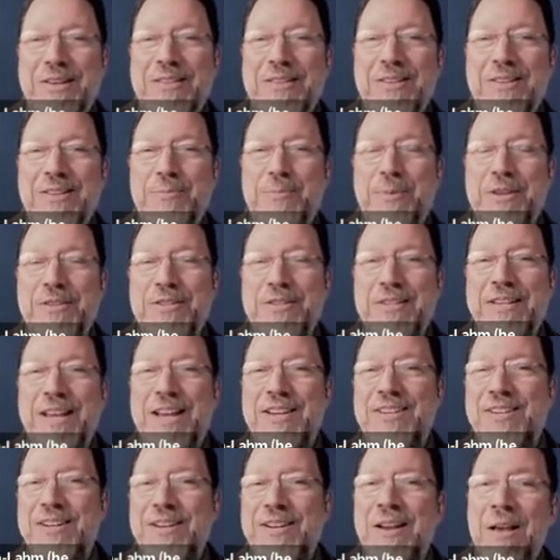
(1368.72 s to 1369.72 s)

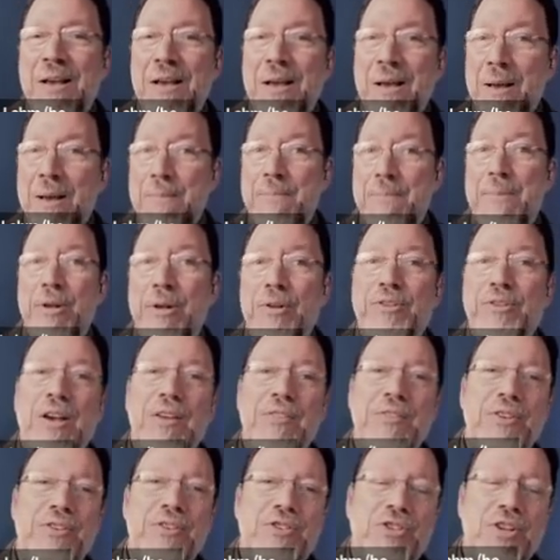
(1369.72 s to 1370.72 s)
presentation. Built
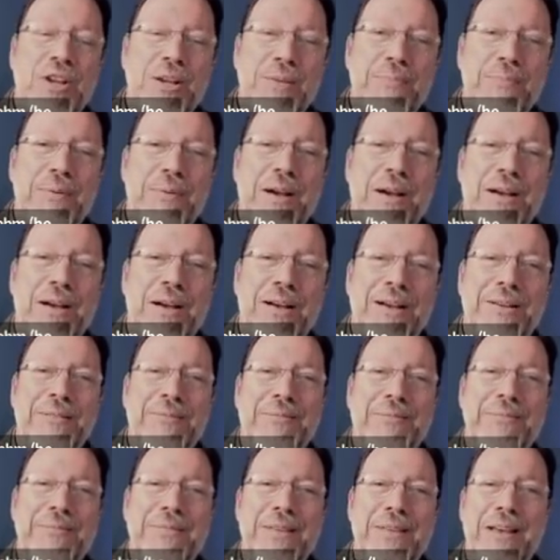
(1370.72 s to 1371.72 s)
on the cheap,
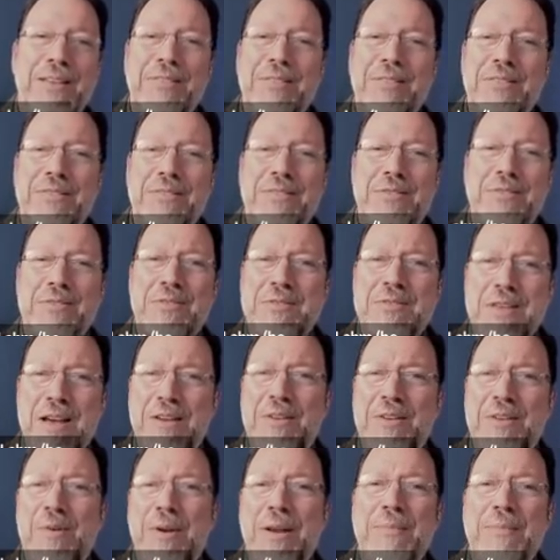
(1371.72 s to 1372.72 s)

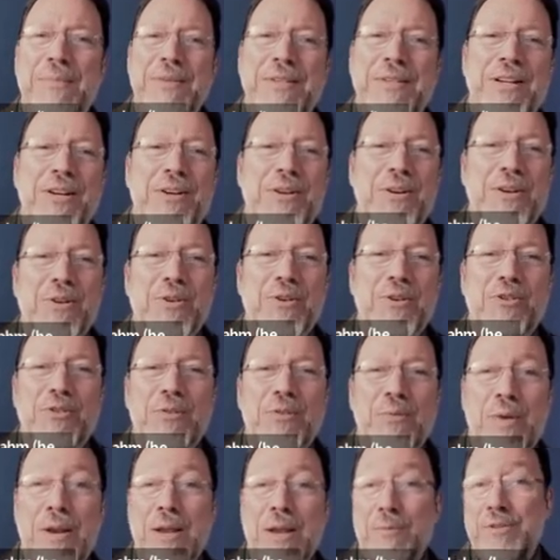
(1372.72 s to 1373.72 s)
not great materials.
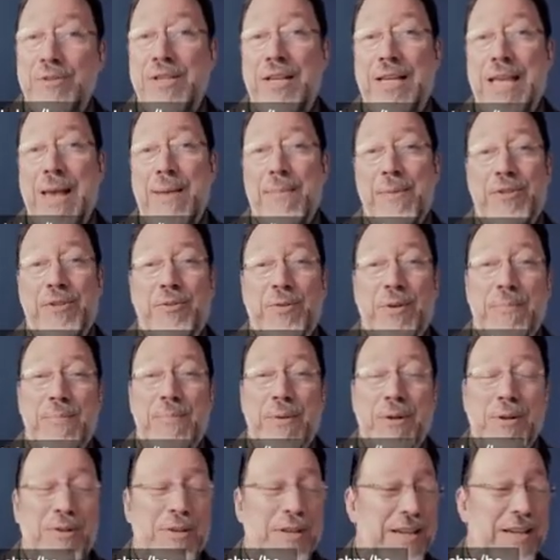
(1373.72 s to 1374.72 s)
When it was a chemistry
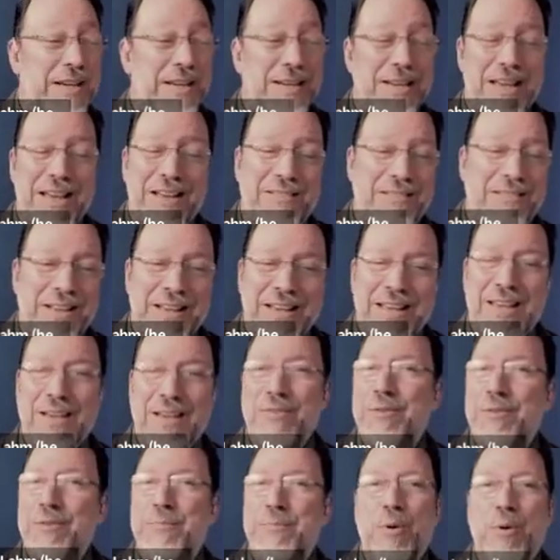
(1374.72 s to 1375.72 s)
building, it
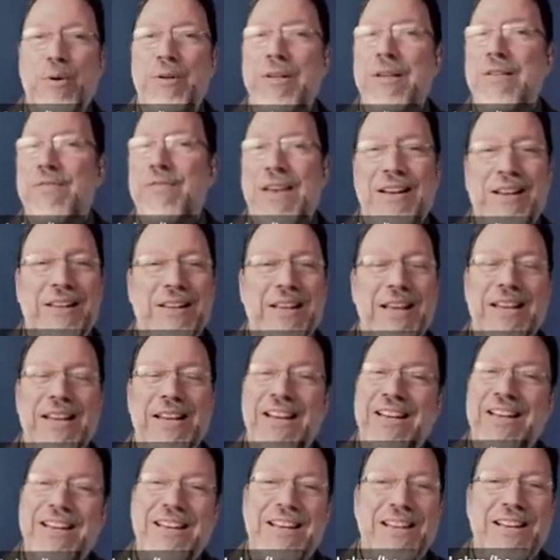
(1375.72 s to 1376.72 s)
was poorly
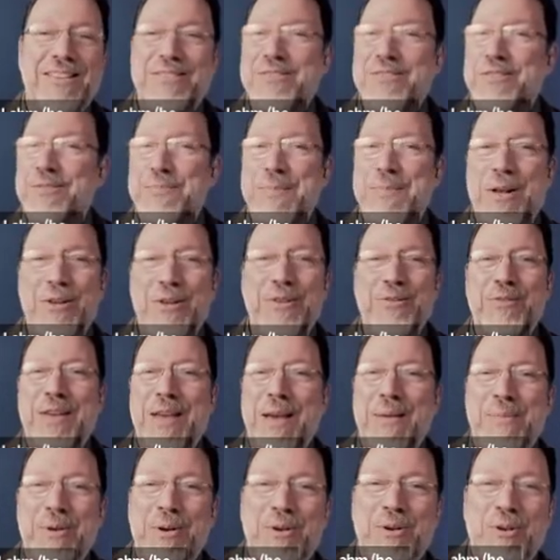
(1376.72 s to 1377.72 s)
ventilated and it smelled of
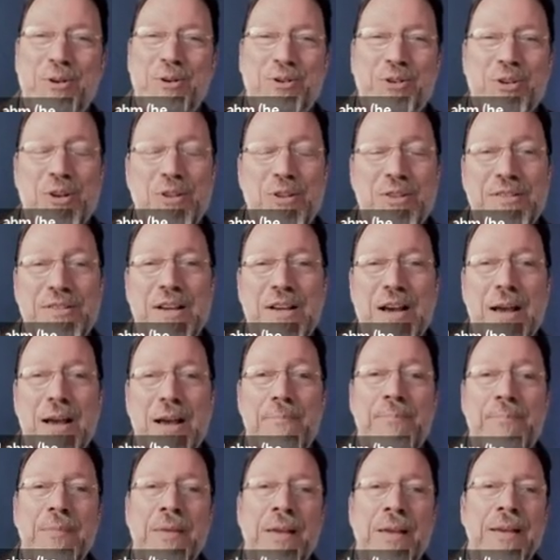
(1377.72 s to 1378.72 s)
chemicals all the
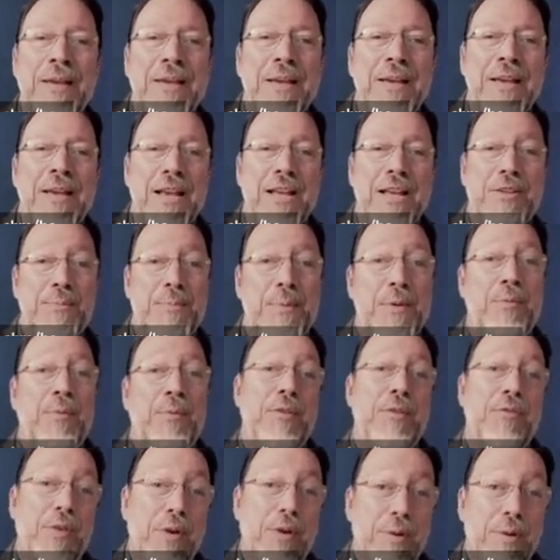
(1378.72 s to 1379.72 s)
time. It's been
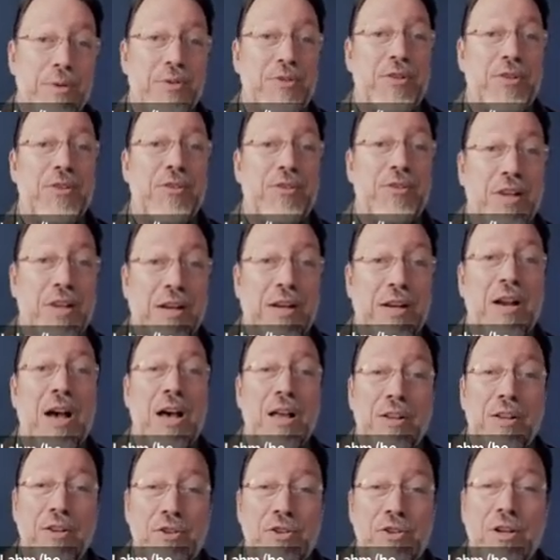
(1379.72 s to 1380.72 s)
refurbished as
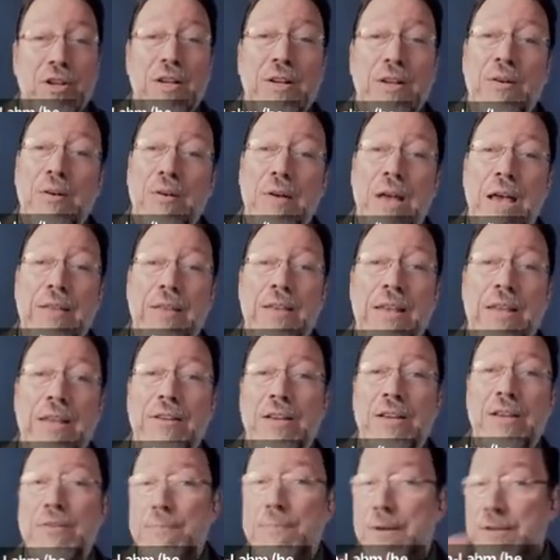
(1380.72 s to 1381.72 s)
psychology, and it
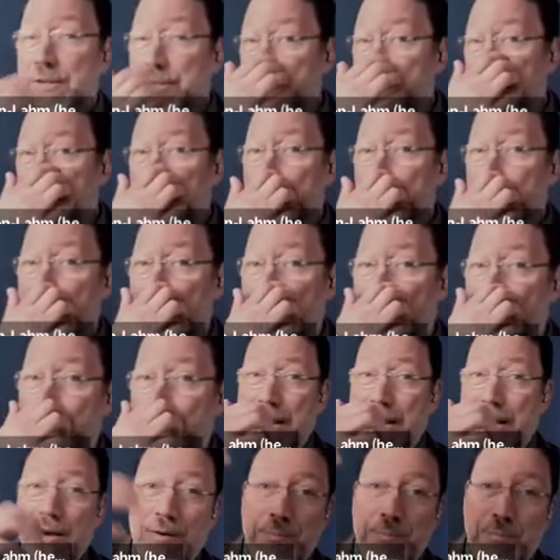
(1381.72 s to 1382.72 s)
does a much better job
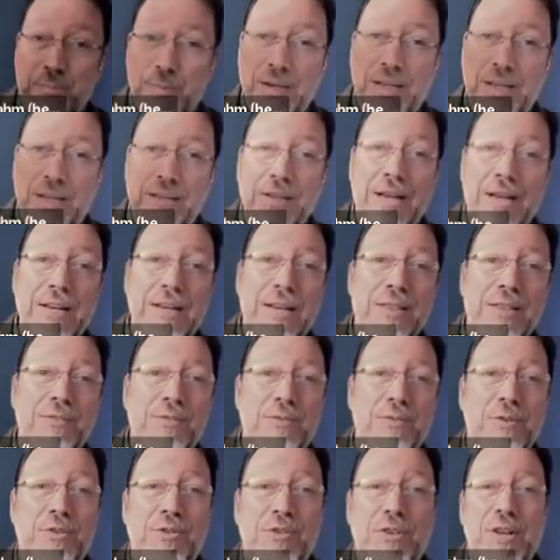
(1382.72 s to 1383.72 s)
of bringing light in
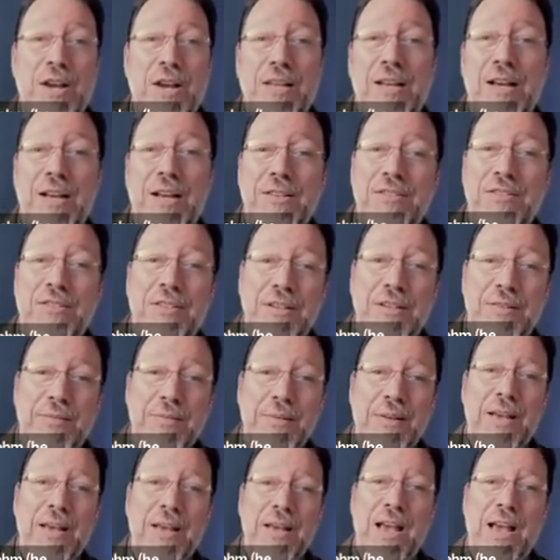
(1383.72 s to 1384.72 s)
through the skylights, and
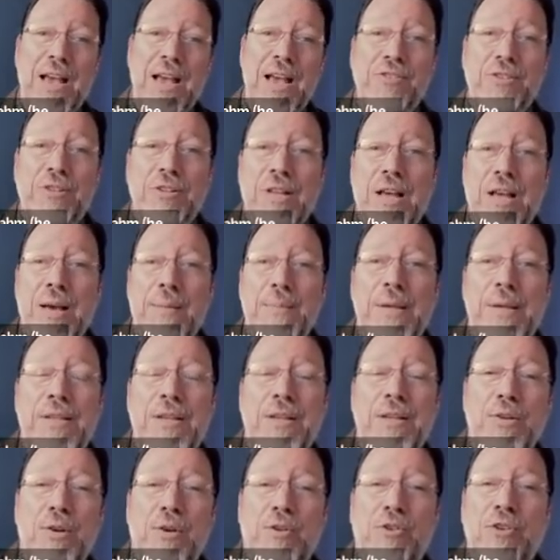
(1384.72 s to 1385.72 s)
has a lobby
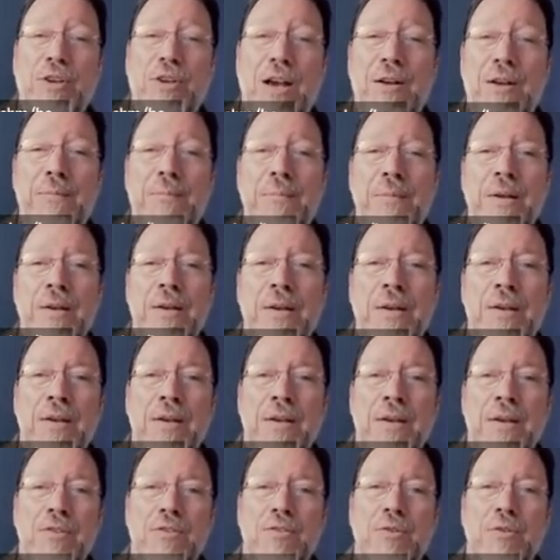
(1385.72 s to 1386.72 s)
that looks out
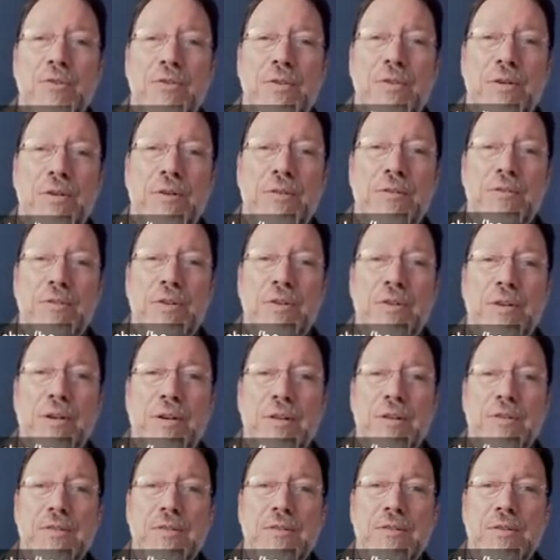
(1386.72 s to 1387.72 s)
to
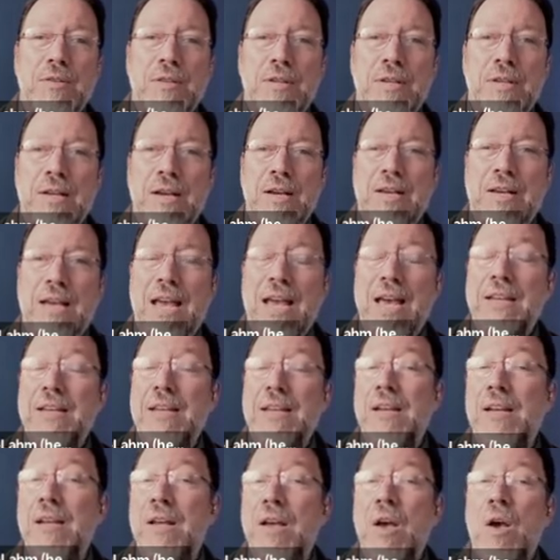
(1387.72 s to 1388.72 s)
the
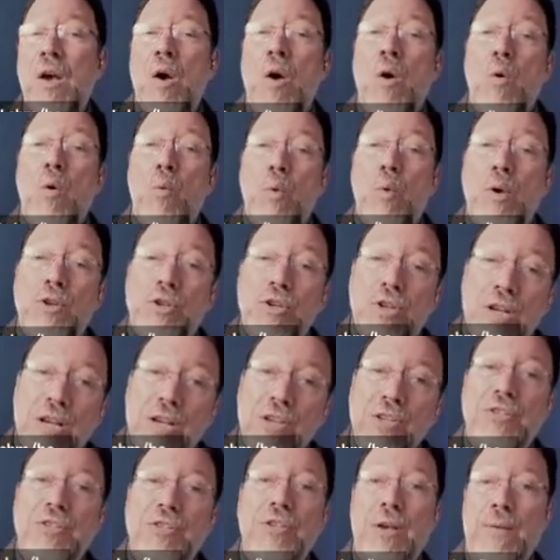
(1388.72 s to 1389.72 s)
canyon, which
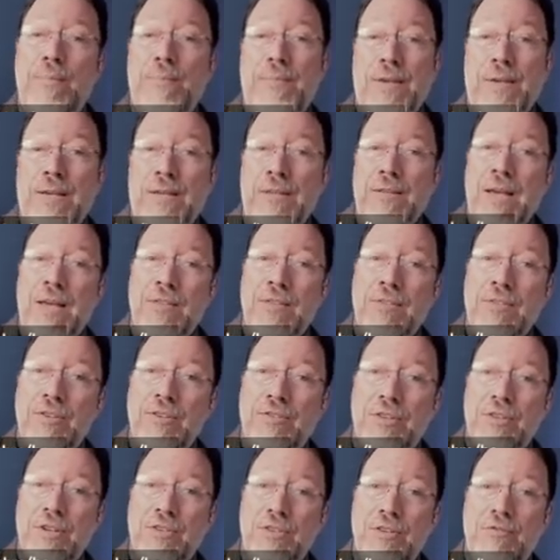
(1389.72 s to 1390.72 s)
is something that
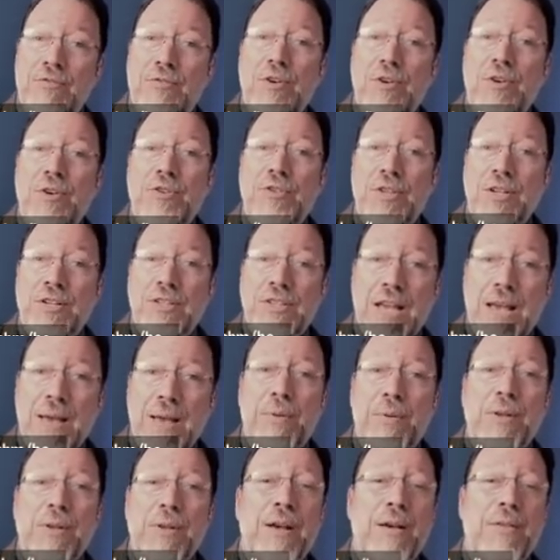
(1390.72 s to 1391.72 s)
this is a first
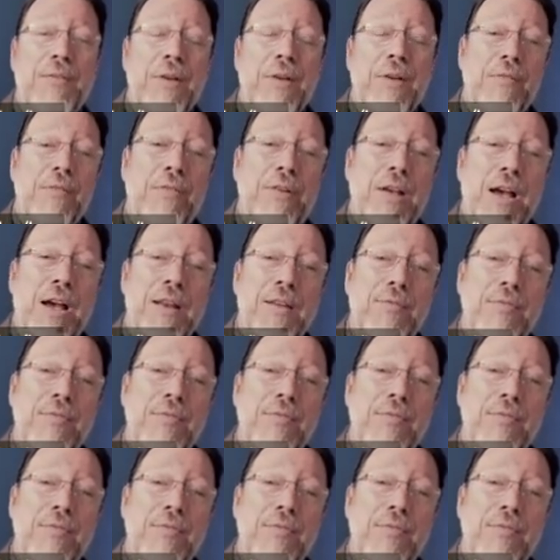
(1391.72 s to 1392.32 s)
example of kind of